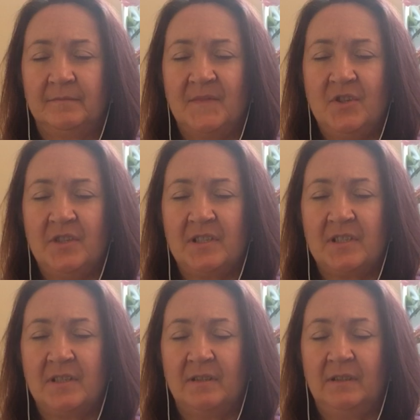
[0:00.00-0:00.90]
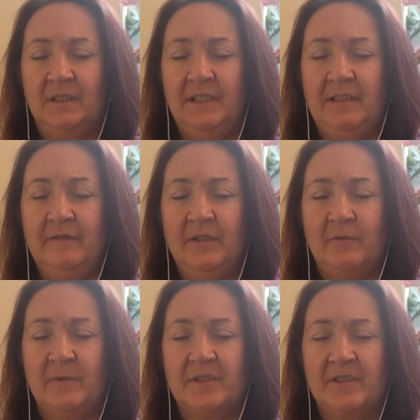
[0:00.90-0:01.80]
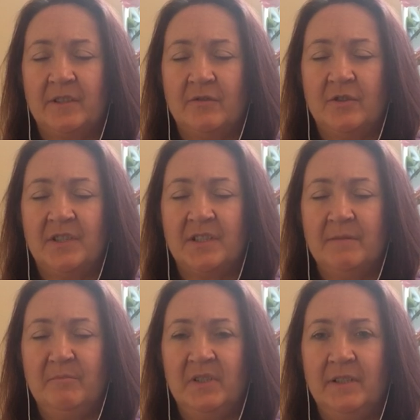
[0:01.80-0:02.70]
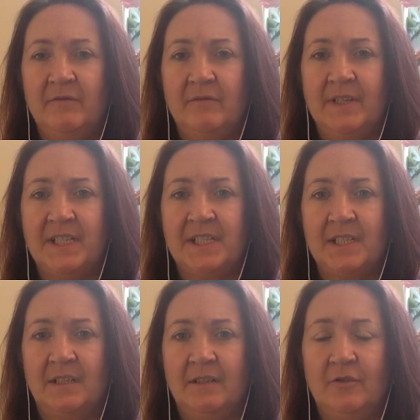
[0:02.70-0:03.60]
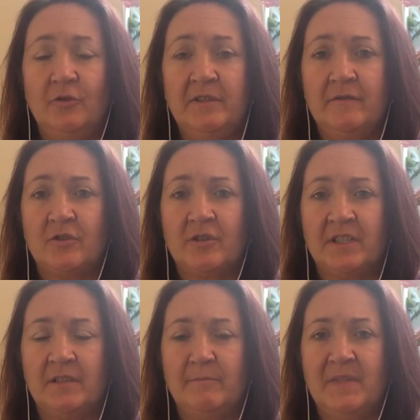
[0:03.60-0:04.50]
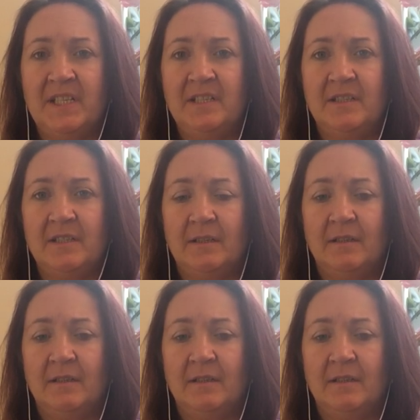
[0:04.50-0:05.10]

Just leaving the words now, just simply resting here, not even trying to meditate.